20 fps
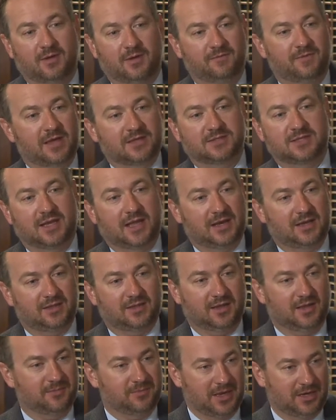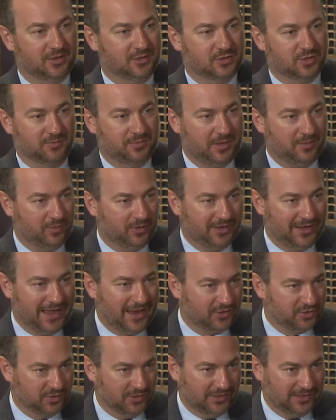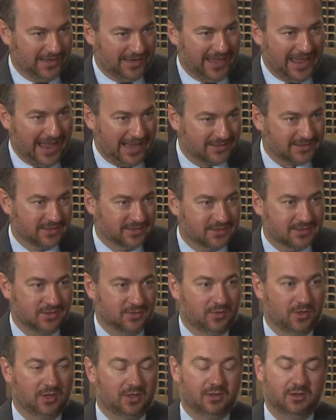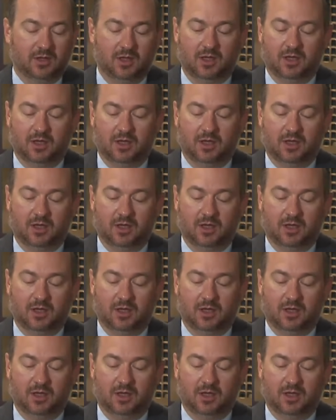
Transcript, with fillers: investing anything and making sure people can actually get access to it.